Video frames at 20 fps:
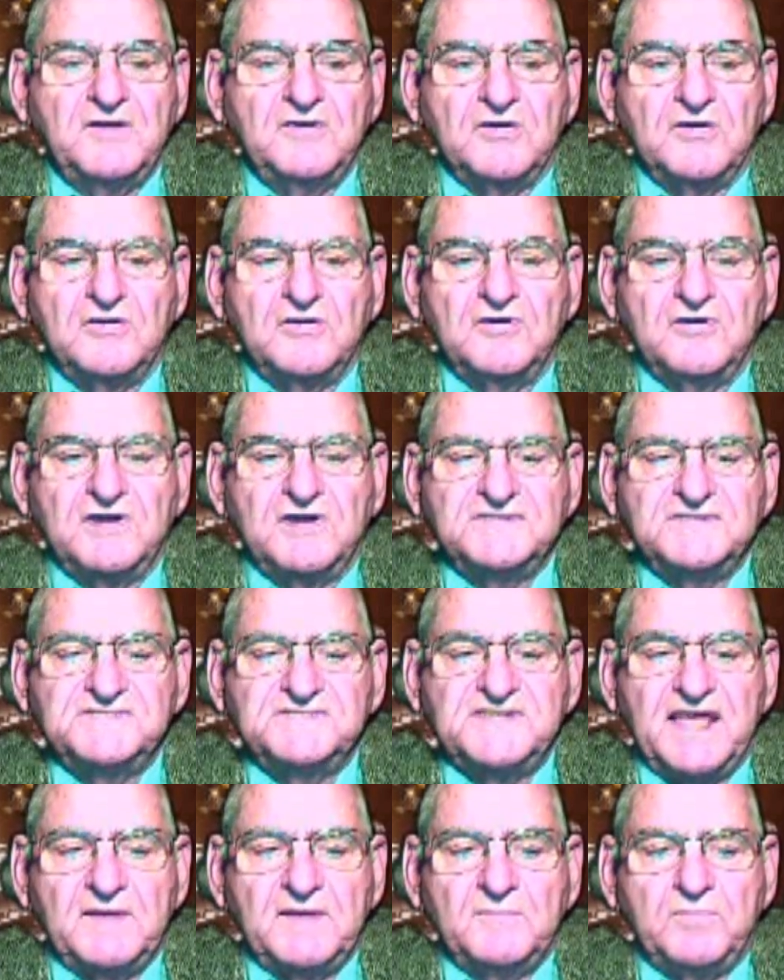good
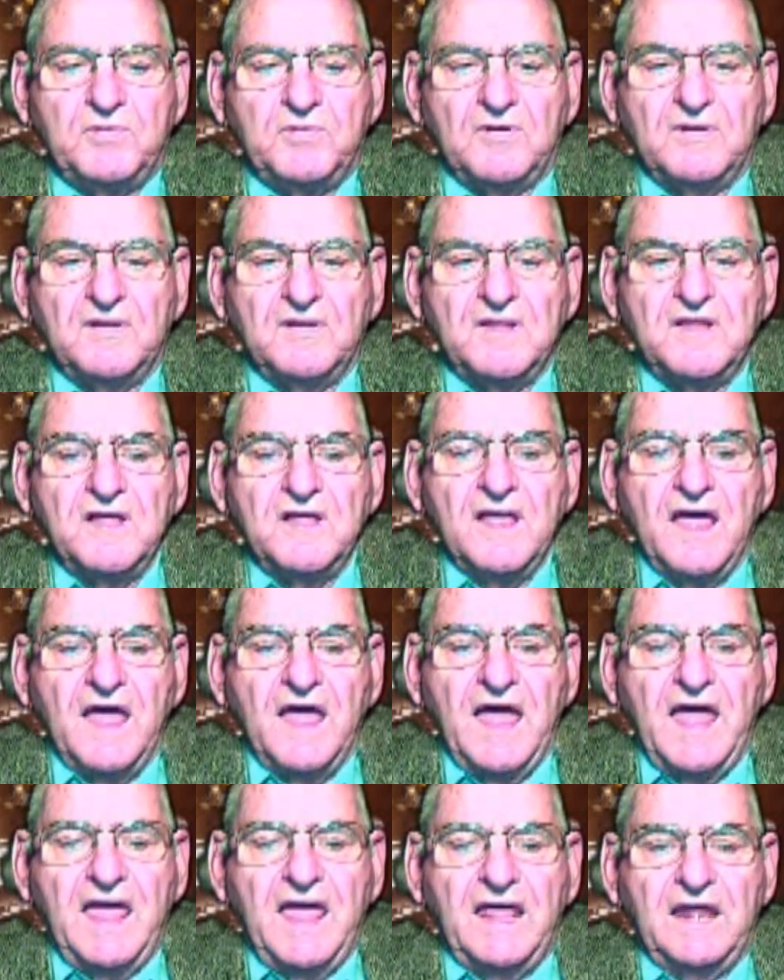example.
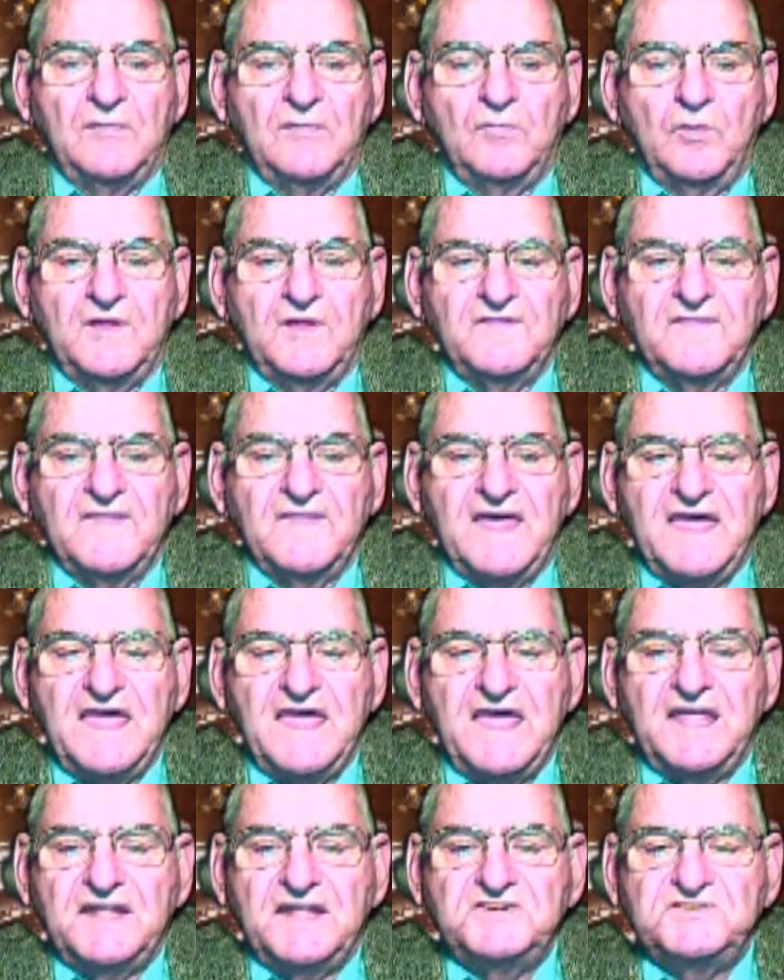And when the
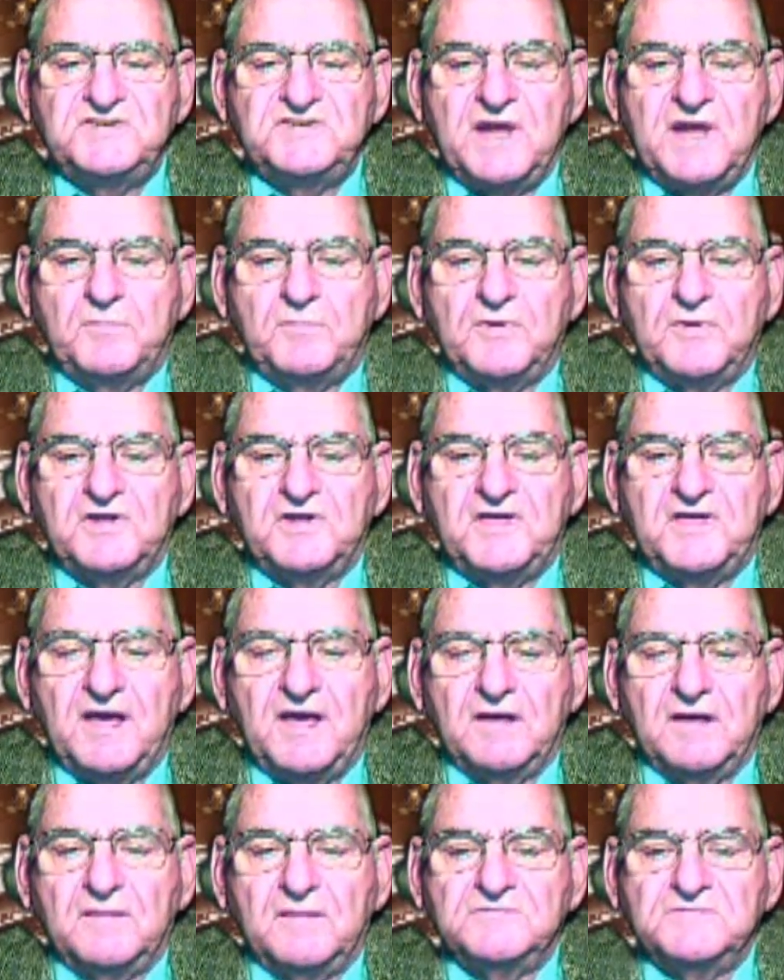head shepherd
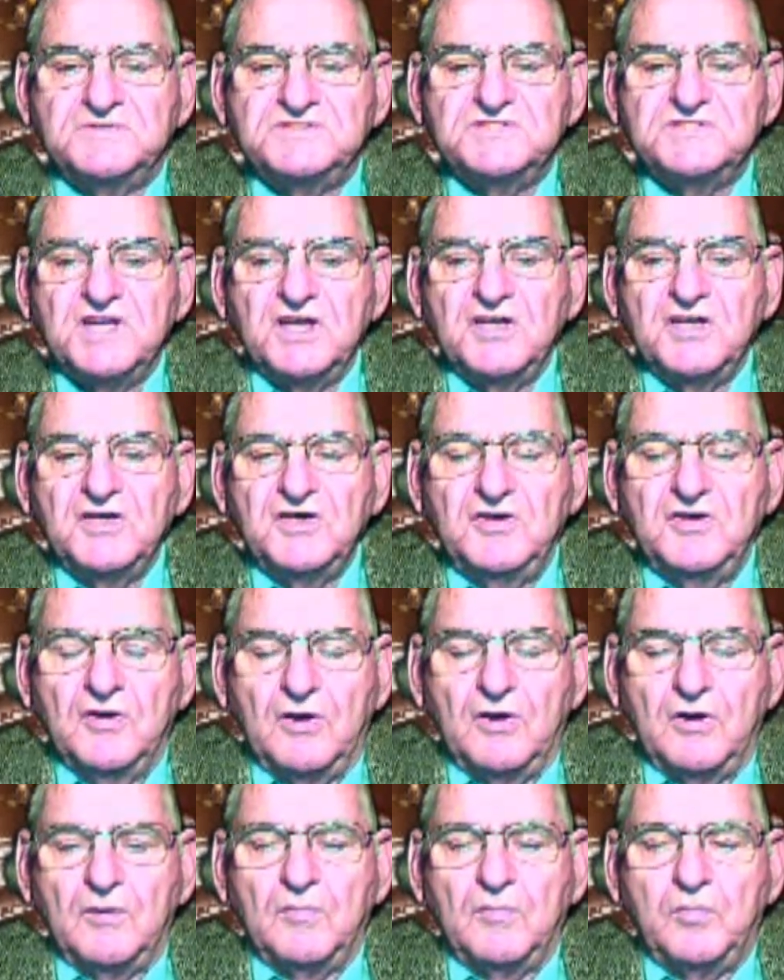comes,
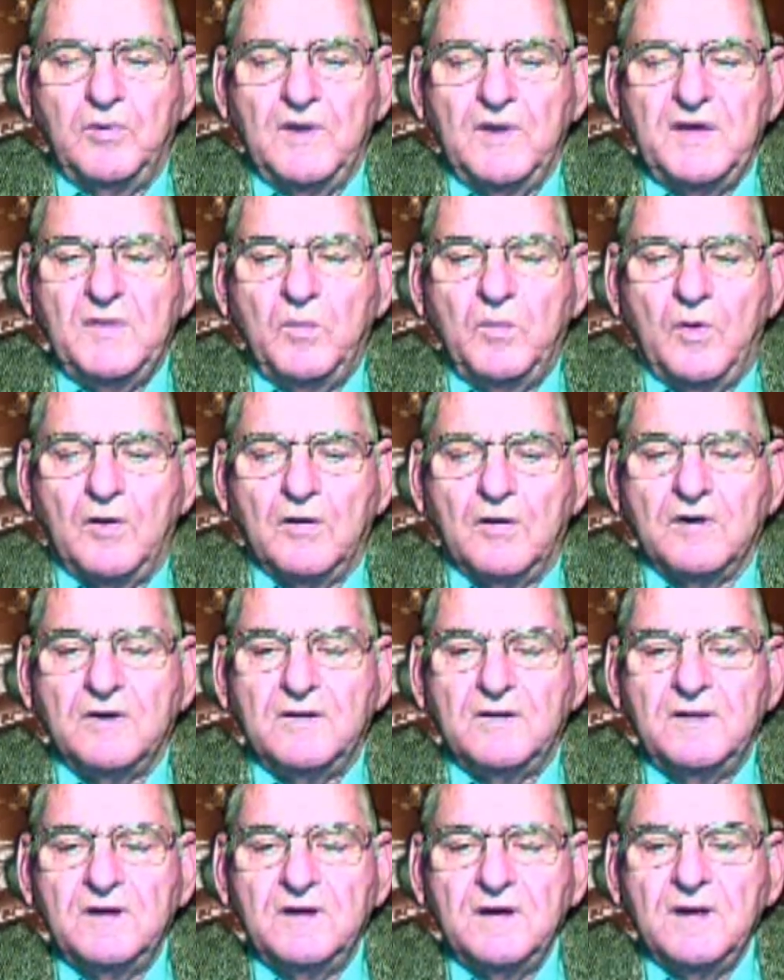your reward
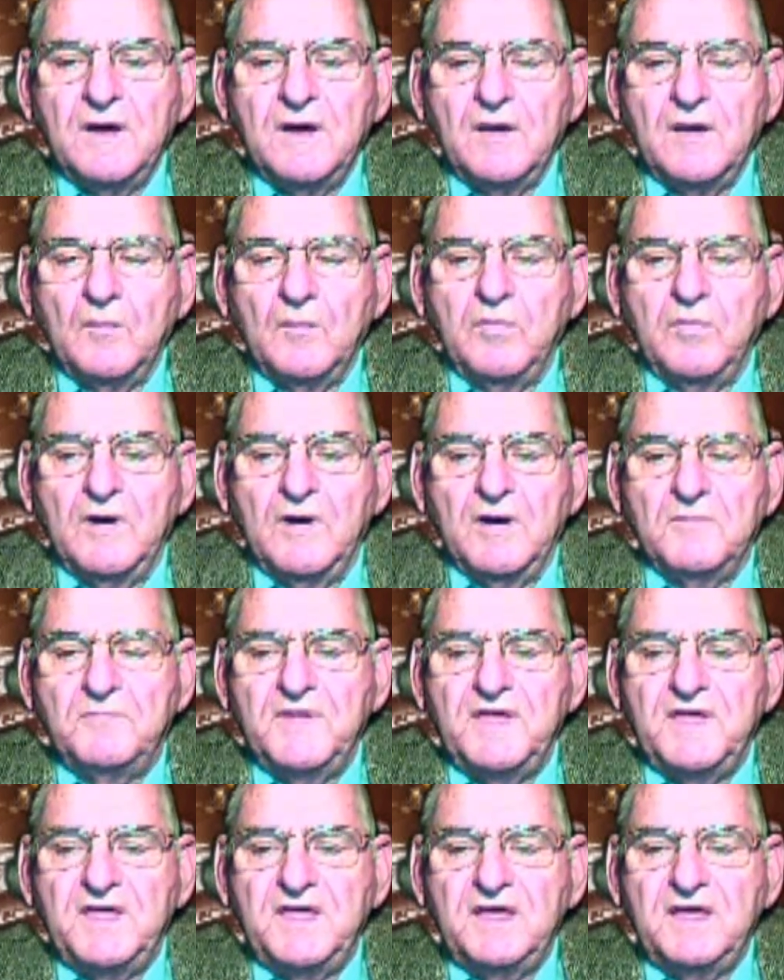will
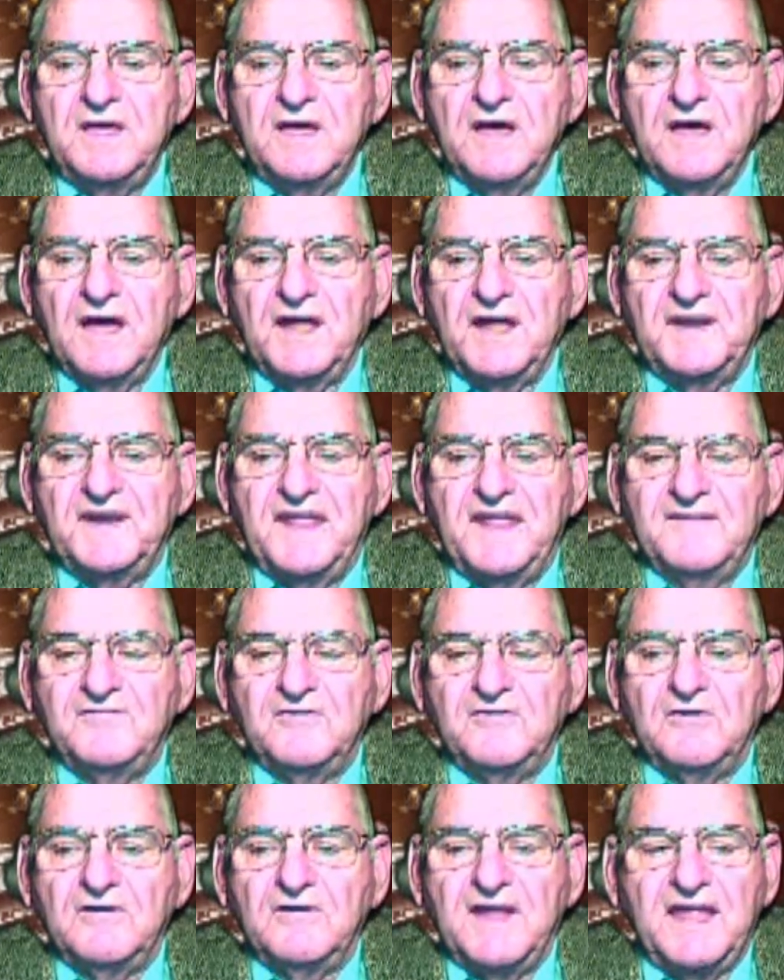be a
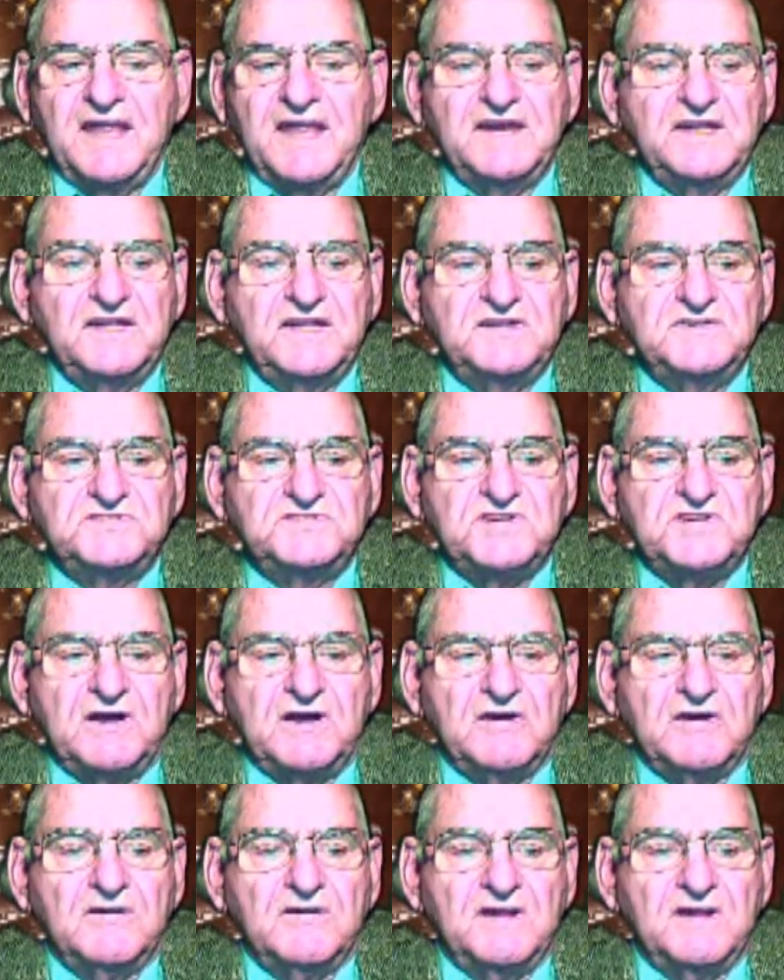never-ending
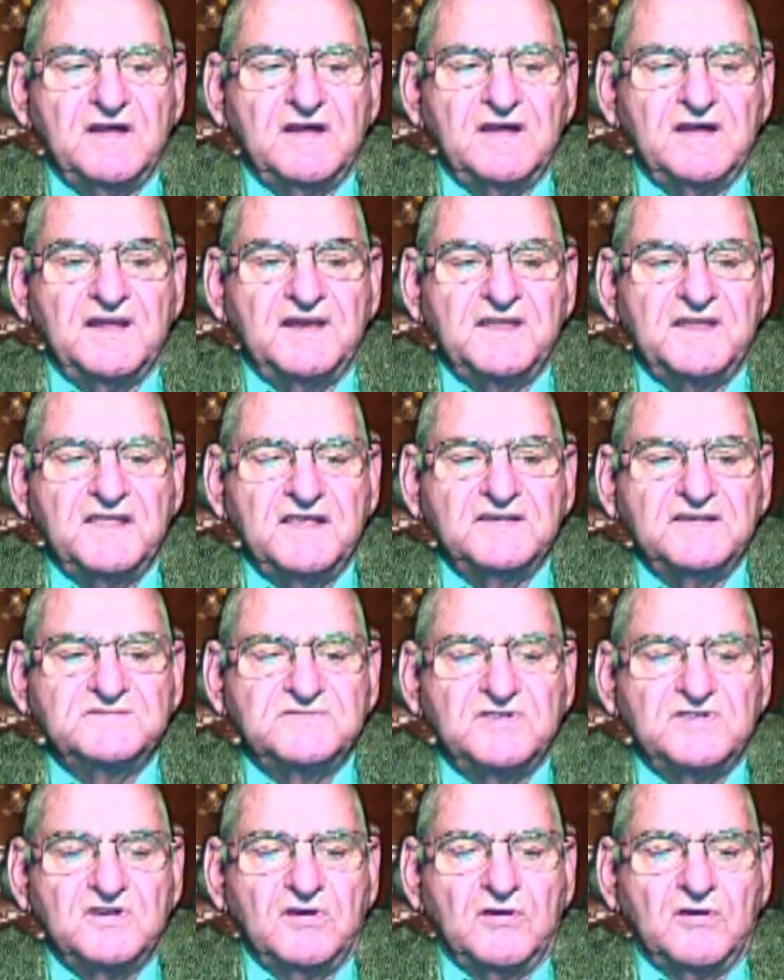share in His
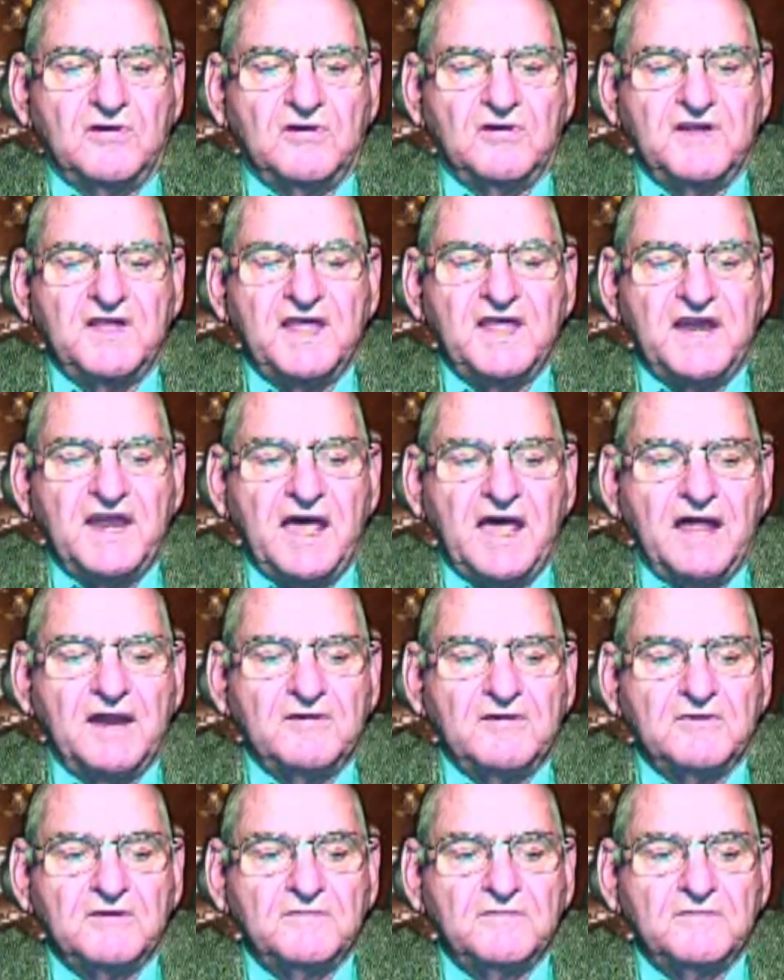glory and honor.